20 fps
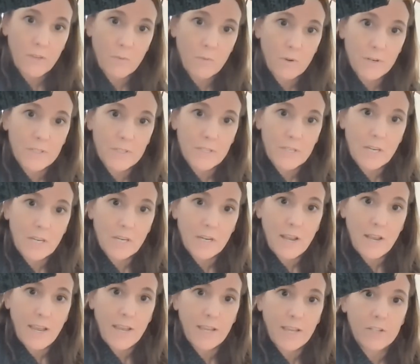we're
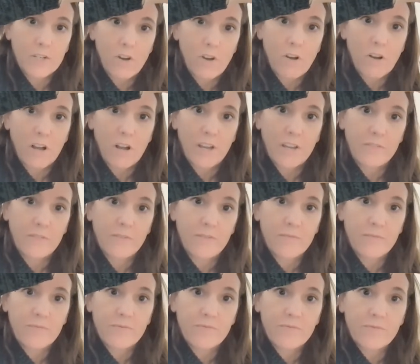seeing edge on,
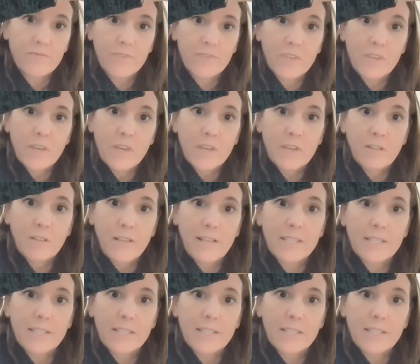let's